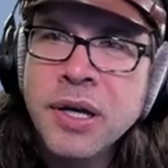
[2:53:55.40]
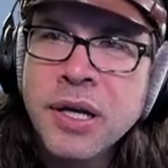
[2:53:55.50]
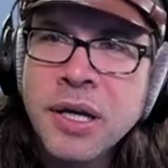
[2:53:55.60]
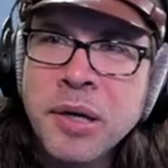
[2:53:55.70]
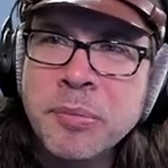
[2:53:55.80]

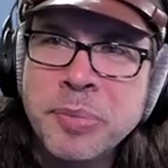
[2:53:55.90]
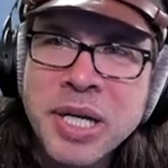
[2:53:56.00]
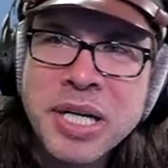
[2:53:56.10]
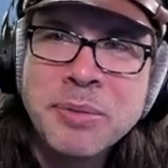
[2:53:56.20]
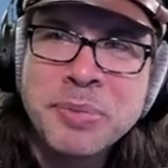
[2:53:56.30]
Uh,
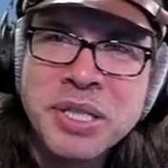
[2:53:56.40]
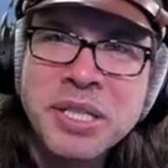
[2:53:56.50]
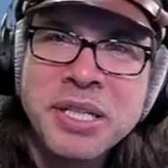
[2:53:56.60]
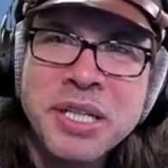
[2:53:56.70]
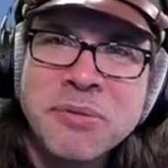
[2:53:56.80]
buy a
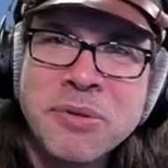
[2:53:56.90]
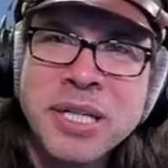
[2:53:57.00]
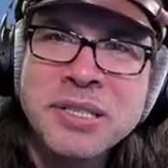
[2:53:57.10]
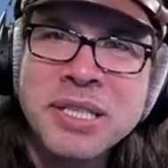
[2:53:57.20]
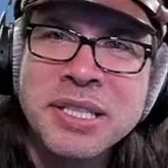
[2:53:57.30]
bullet and
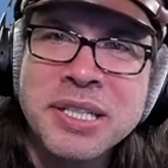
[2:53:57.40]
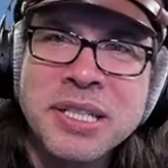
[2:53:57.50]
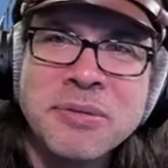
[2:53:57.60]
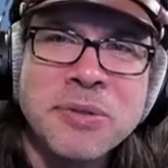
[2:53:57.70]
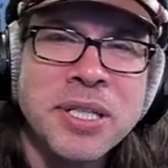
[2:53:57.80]
rent a
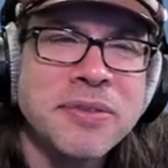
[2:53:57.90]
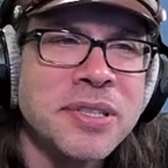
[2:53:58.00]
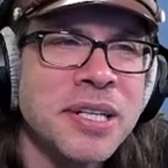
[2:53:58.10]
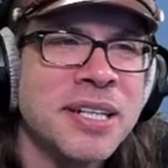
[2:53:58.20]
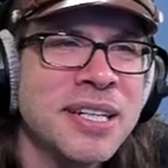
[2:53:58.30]
gun,
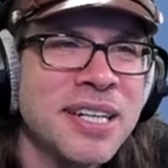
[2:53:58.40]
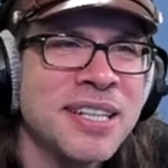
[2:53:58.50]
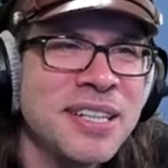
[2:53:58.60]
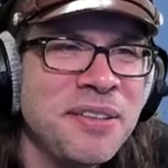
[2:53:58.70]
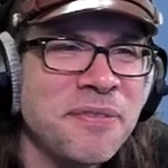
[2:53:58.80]
Raven.
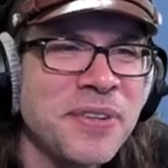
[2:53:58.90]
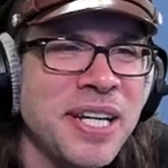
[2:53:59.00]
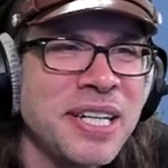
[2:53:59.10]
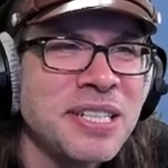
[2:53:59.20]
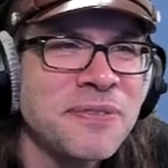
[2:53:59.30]

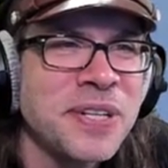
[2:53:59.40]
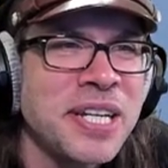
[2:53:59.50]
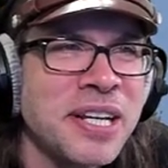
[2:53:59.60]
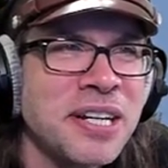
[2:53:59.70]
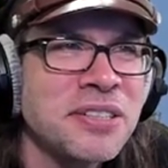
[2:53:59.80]
Vegas
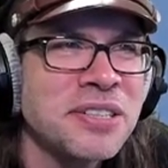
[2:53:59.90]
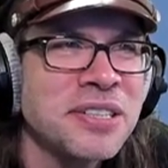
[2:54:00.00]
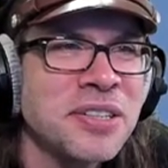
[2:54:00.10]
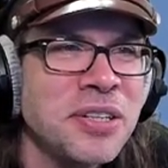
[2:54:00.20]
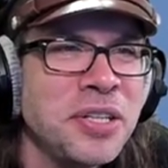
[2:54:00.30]

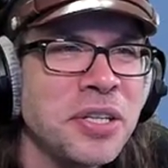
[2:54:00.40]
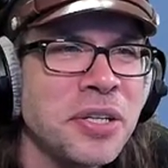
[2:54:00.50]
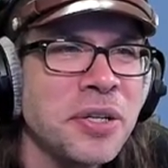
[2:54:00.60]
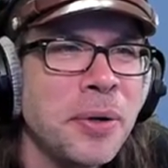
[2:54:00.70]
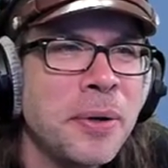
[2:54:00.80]
vacation. There you
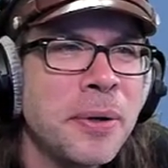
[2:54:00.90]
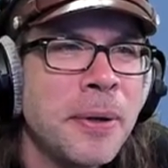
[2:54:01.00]
go.